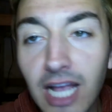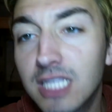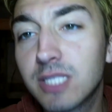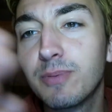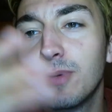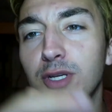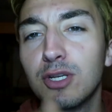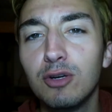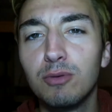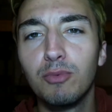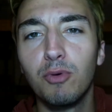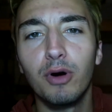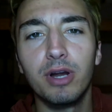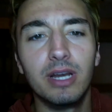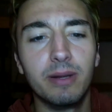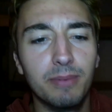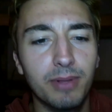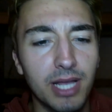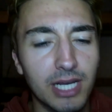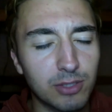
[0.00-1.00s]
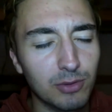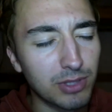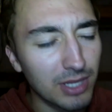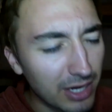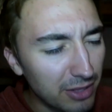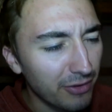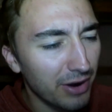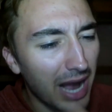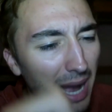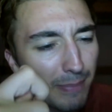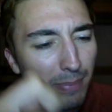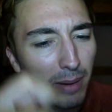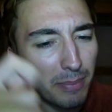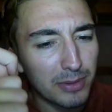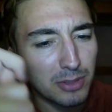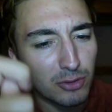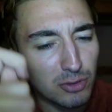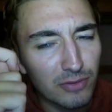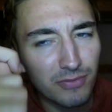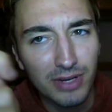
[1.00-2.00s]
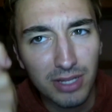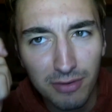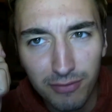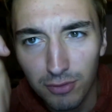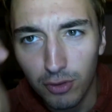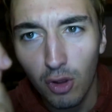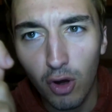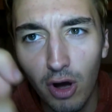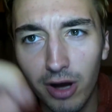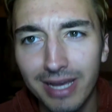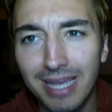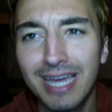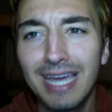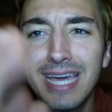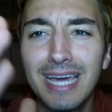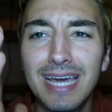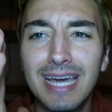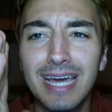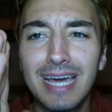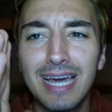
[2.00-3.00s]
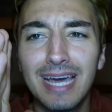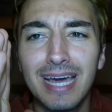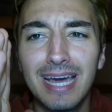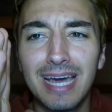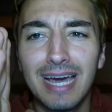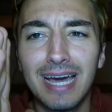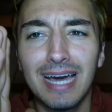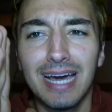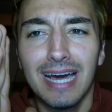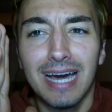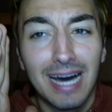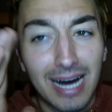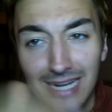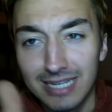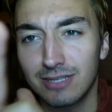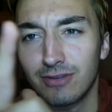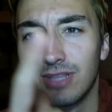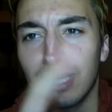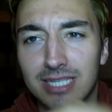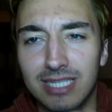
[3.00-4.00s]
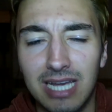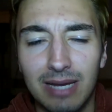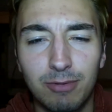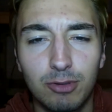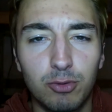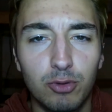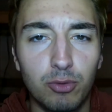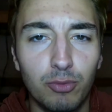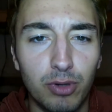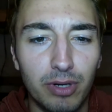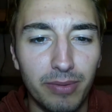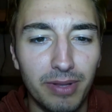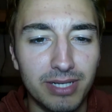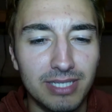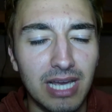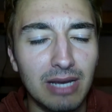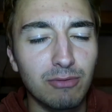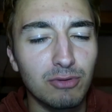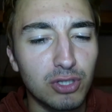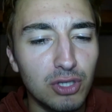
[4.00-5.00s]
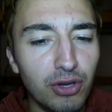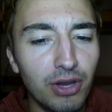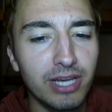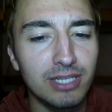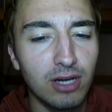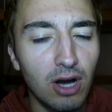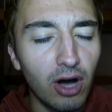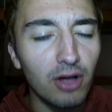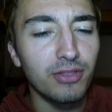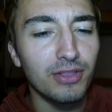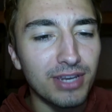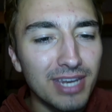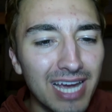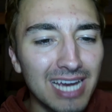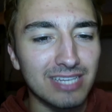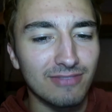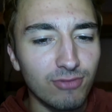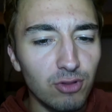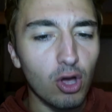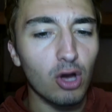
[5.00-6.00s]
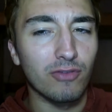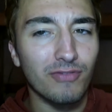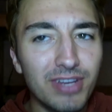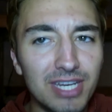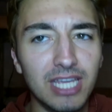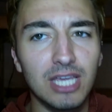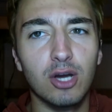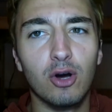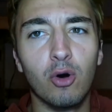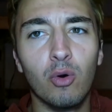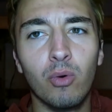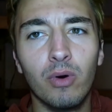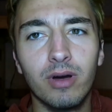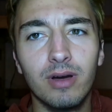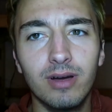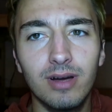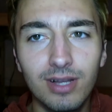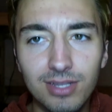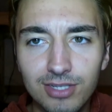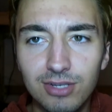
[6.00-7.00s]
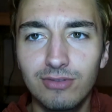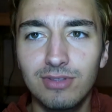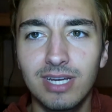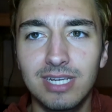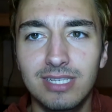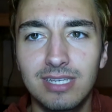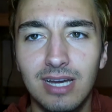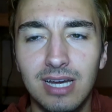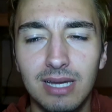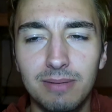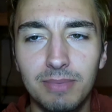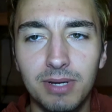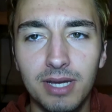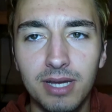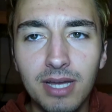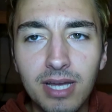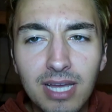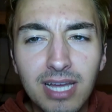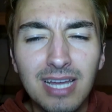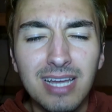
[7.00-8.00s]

it's been your boy Double X with another Hop Hop and YouTube video vlog. Until next time, it's been your boy Double X. I will see you guys on the next vlog video. Until next time,